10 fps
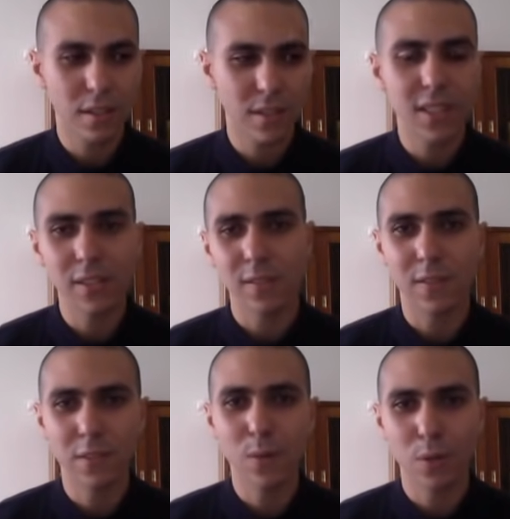
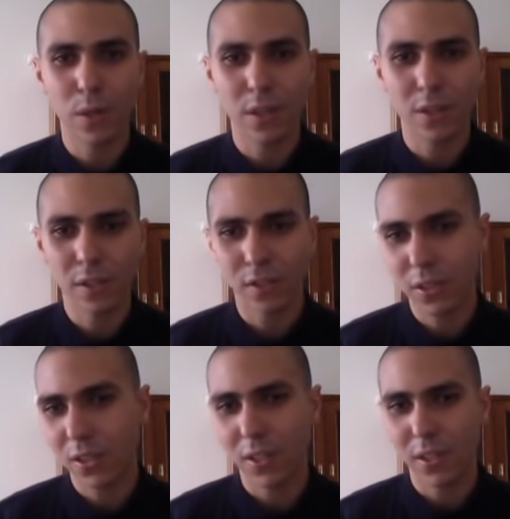teens were
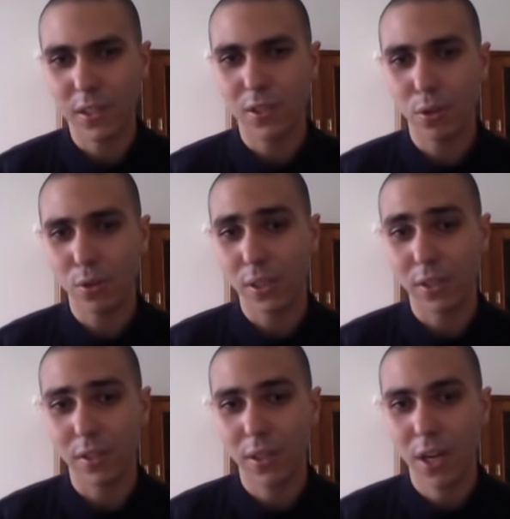interested in his content,